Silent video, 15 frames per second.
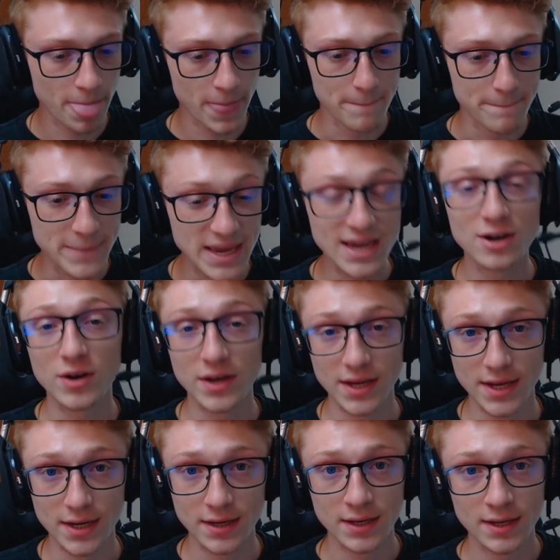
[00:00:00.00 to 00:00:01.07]

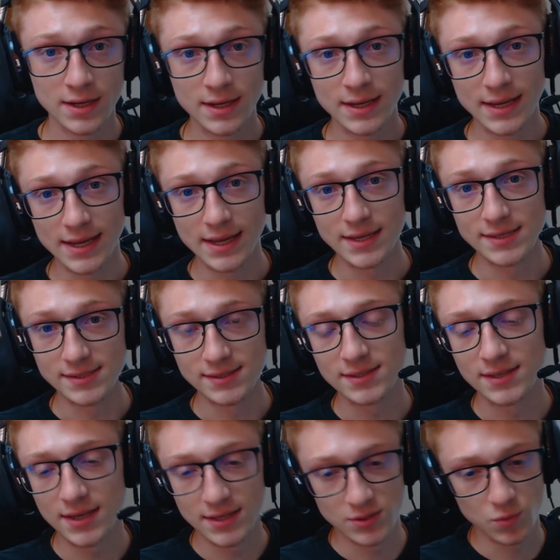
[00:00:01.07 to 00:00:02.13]
period, is
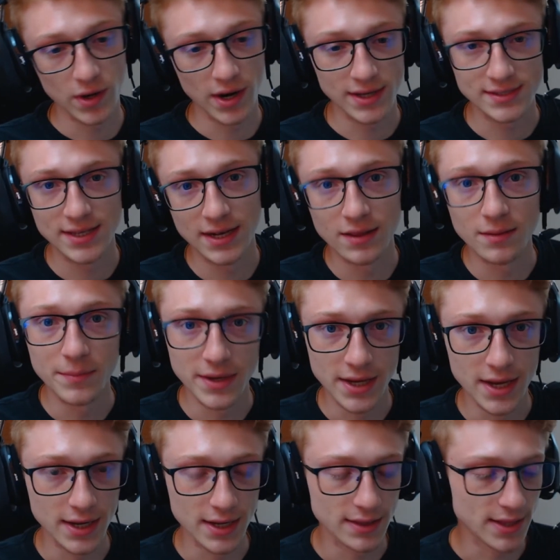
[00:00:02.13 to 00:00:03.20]
what I said in the
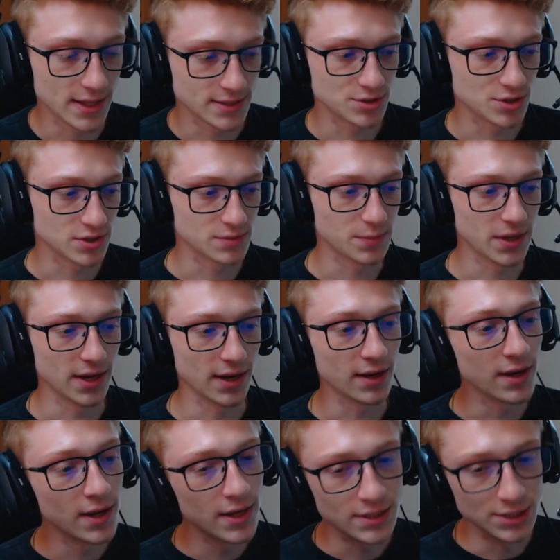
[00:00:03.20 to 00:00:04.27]
beginning, and that's just being
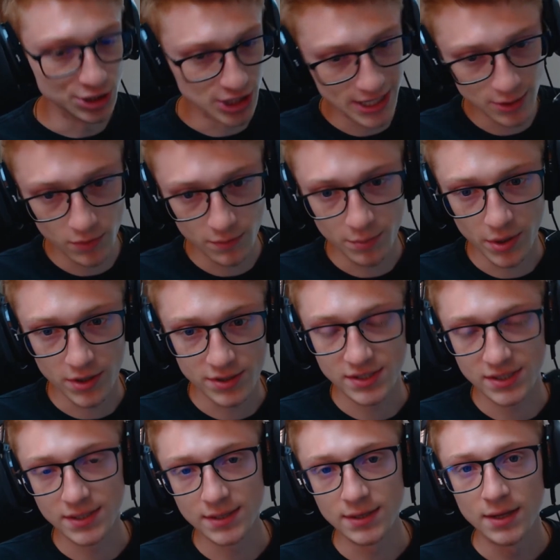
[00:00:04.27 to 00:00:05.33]
genuine
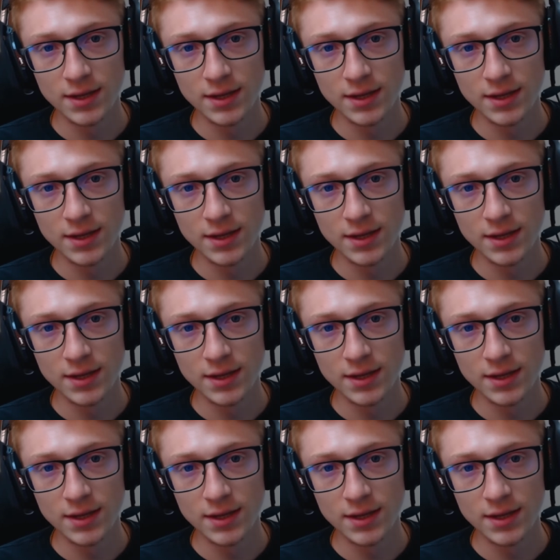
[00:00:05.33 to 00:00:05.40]
person,